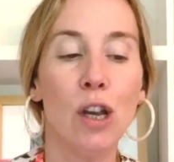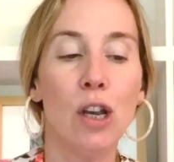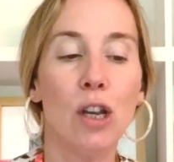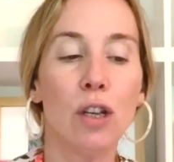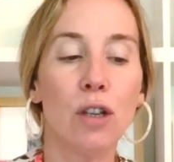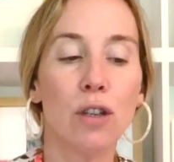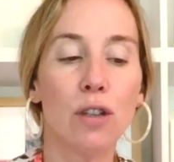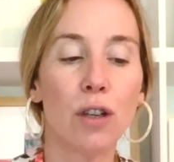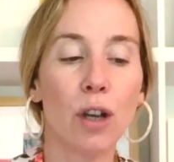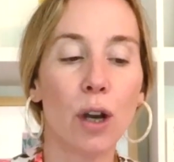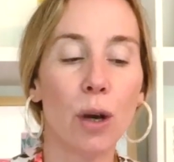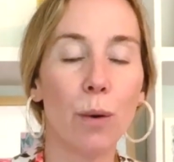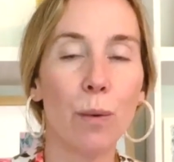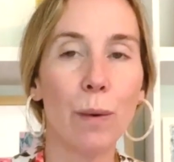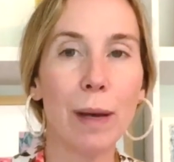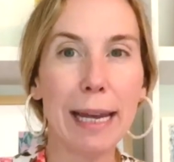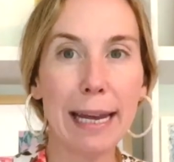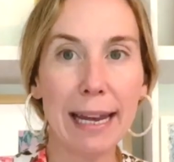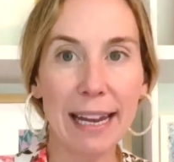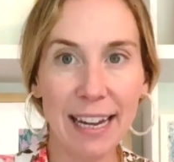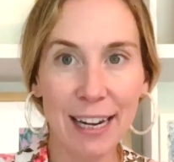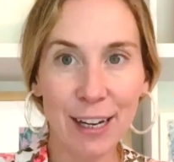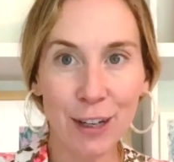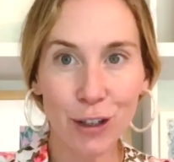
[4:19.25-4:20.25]
So
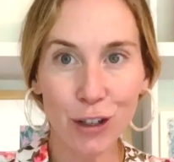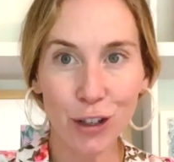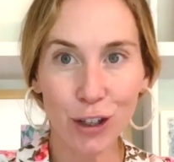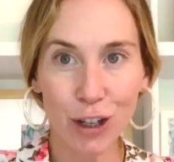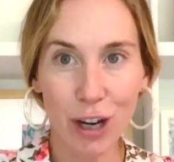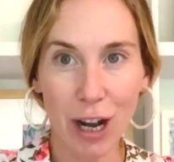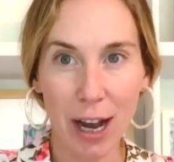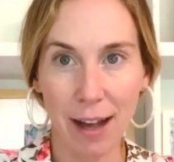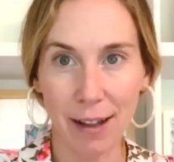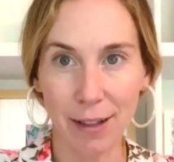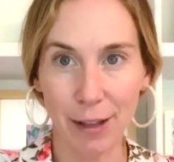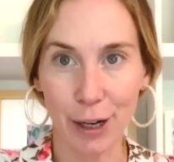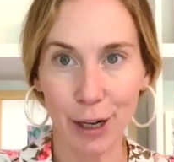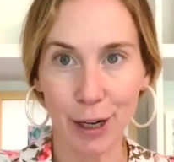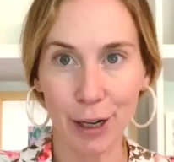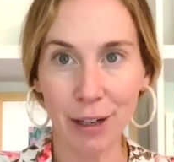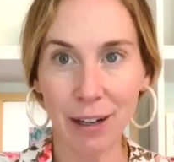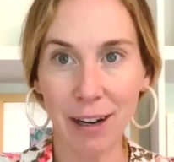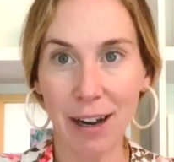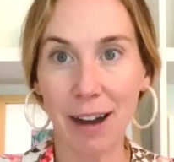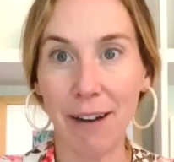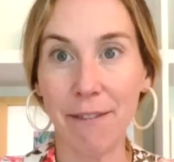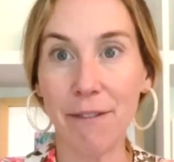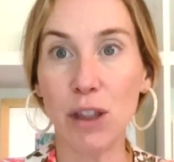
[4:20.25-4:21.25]
each
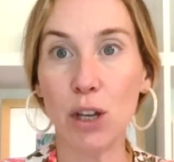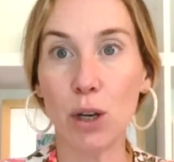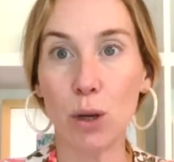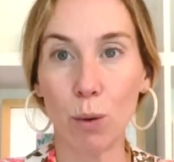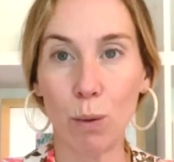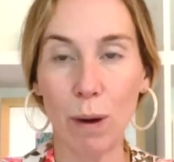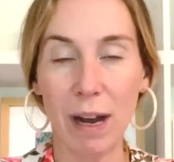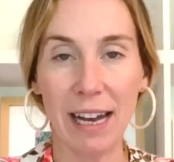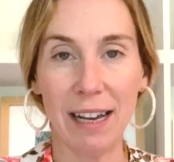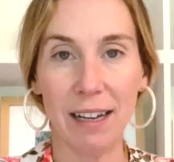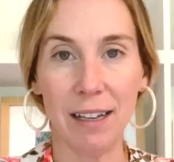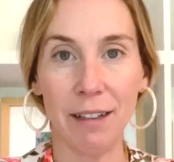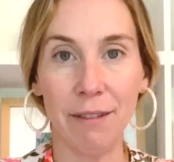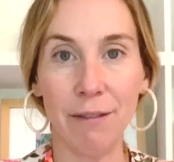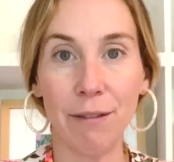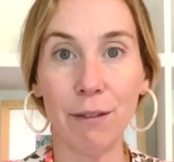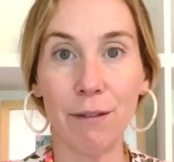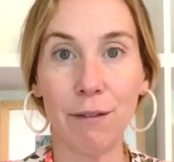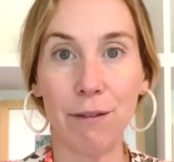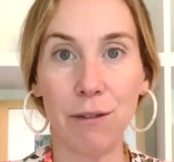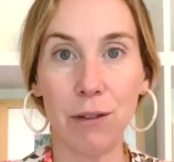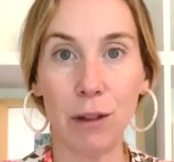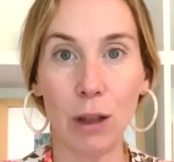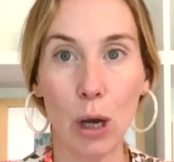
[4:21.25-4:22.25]
color of the 12
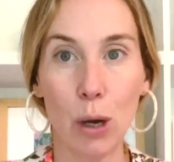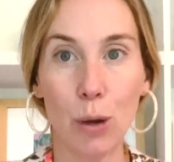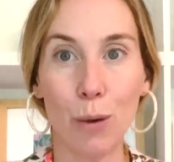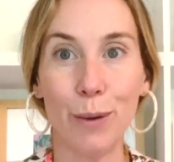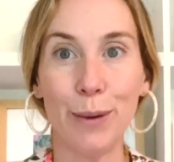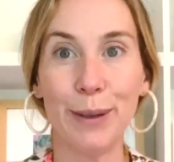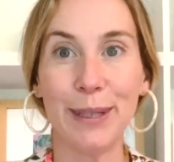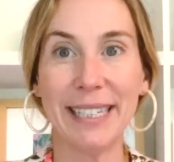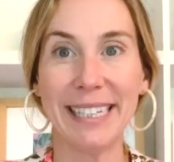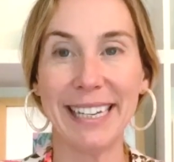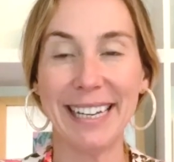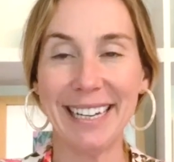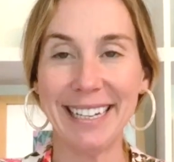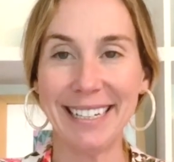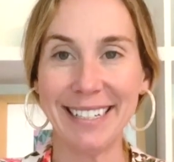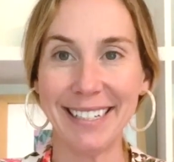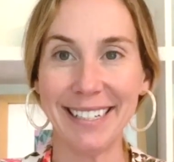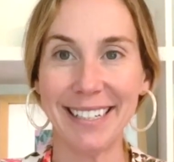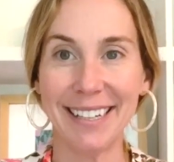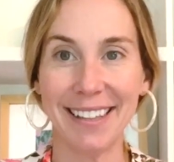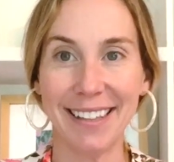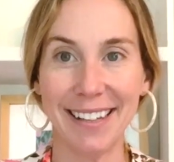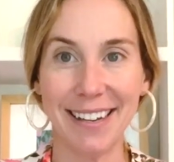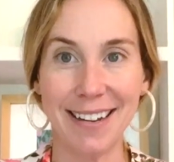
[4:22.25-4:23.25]
flows
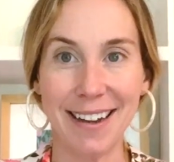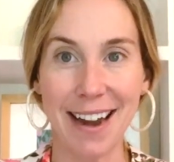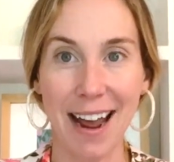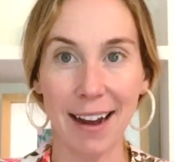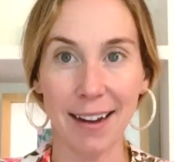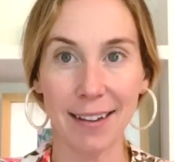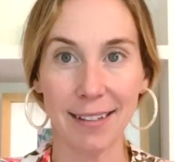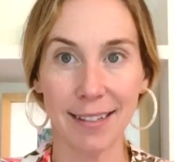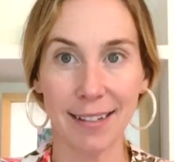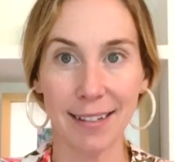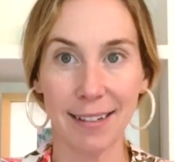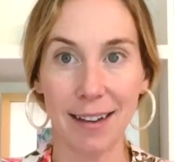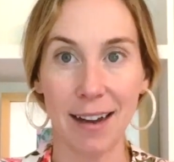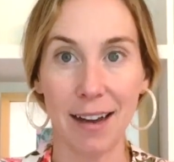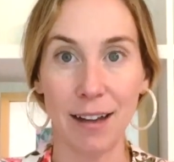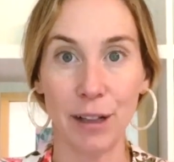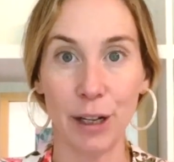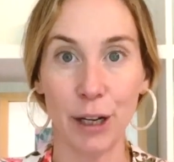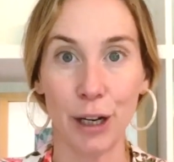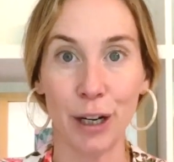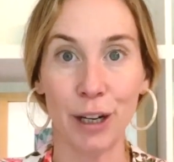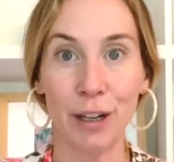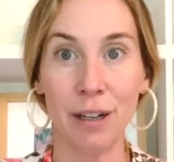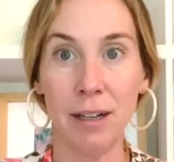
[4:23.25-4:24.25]
into the next
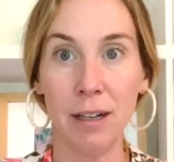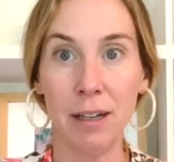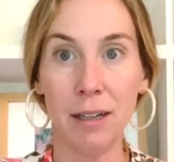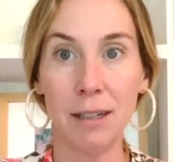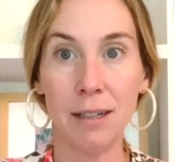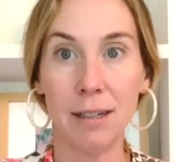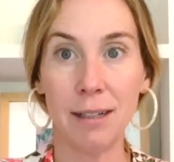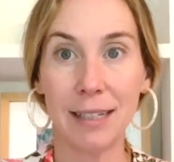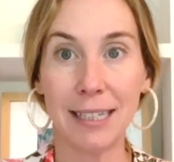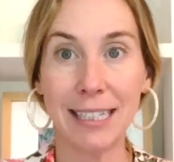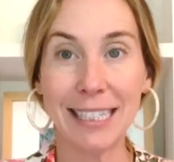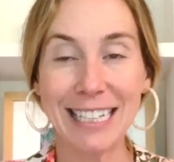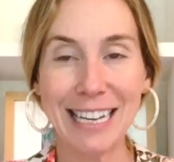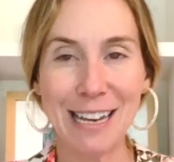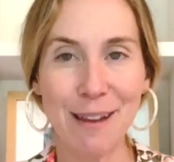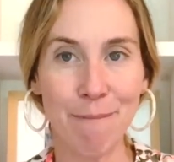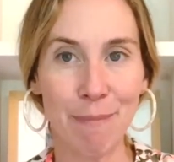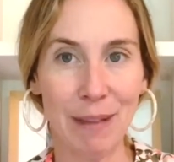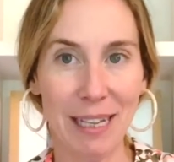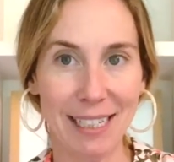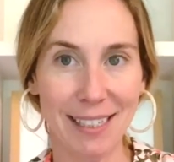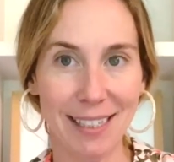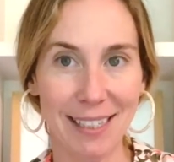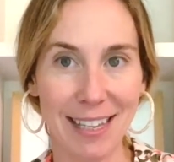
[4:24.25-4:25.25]
color
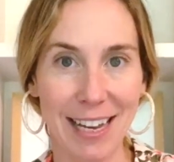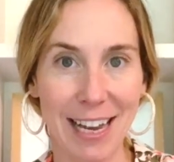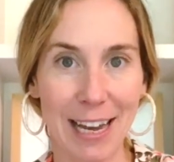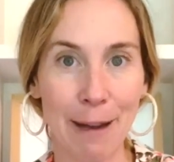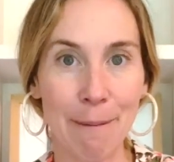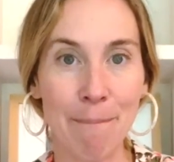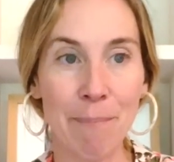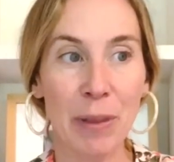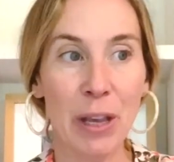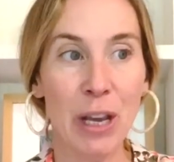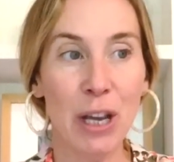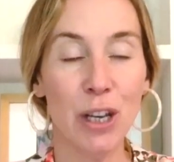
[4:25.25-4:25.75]
seamlessly.